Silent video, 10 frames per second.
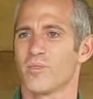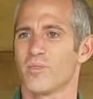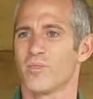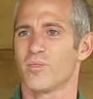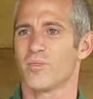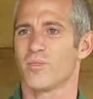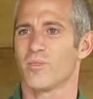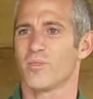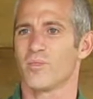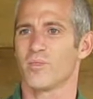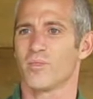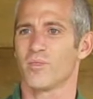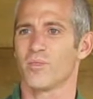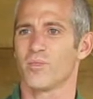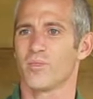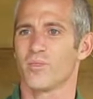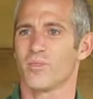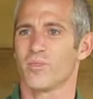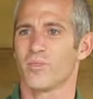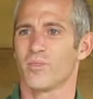
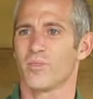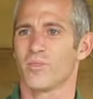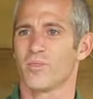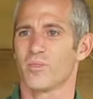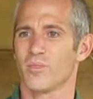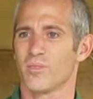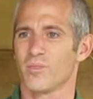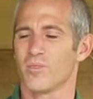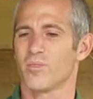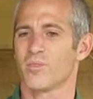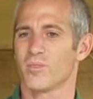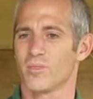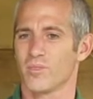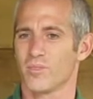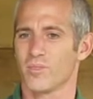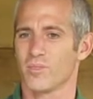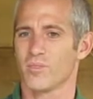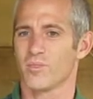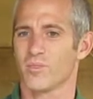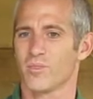
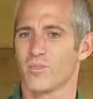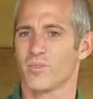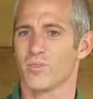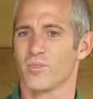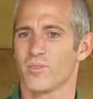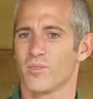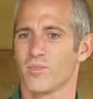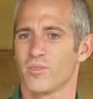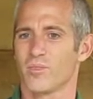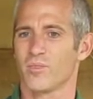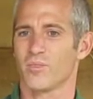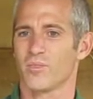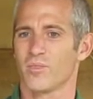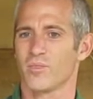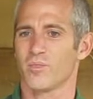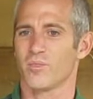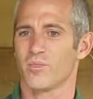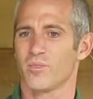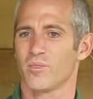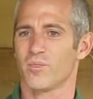
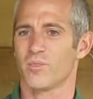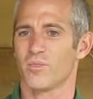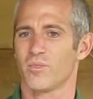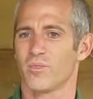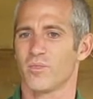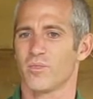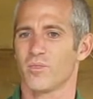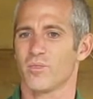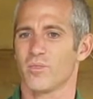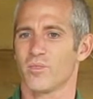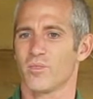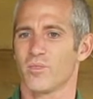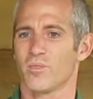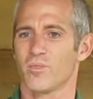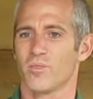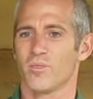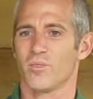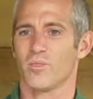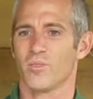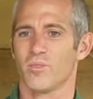[no speech]